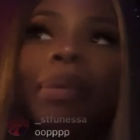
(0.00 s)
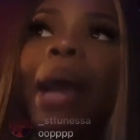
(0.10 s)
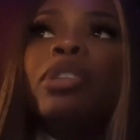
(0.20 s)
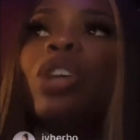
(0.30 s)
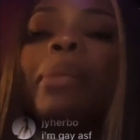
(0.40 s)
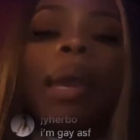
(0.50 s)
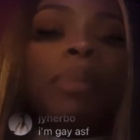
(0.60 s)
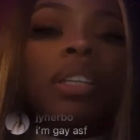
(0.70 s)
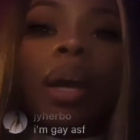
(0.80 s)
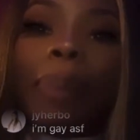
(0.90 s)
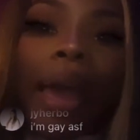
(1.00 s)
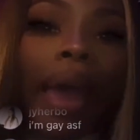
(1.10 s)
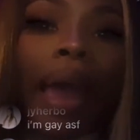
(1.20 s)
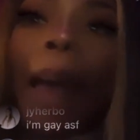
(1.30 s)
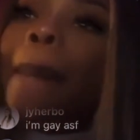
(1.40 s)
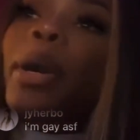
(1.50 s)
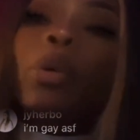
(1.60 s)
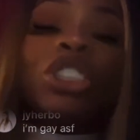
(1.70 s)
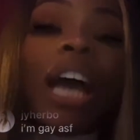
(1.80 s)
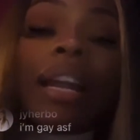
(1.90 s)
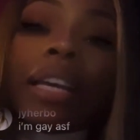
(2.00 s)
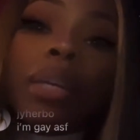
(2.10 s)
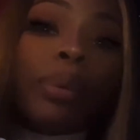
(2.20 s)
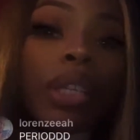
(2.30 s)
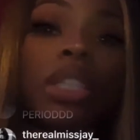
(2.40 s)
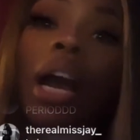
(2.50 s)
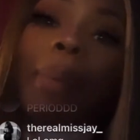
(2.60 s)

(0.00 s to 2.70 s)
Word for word: Y'all be trying to make me look bad. But what y'all need to really talk